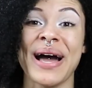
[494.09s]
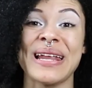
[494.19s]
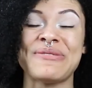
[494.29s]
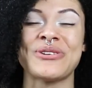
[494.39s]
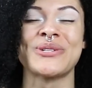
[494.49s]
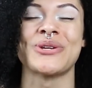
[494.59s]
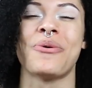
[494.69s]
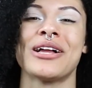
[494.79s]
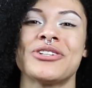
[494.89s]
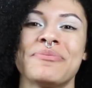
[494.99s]
But if you're still
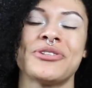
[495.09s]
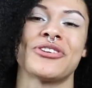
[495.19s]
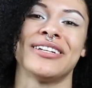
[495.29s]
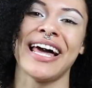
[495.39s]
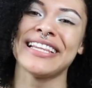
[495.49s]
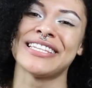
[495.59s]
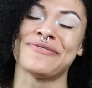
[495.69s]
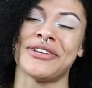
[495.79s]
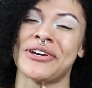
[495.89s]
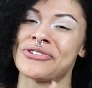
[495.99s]
watching, be sure to like this
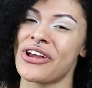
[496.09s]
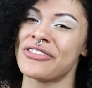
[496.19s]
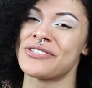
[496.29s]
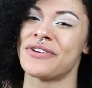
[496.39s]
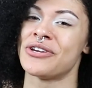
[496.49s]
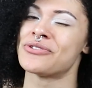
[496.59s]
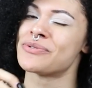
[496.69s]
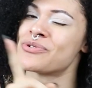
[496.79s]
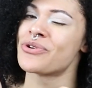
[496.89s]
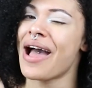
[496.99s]
video, share this video,
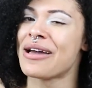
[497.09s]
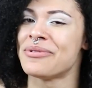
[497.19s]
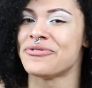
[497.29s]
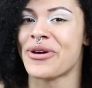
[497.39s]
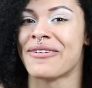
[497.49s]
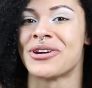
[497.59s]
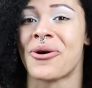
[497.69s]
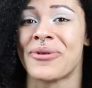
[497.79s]
subscribe if you haven't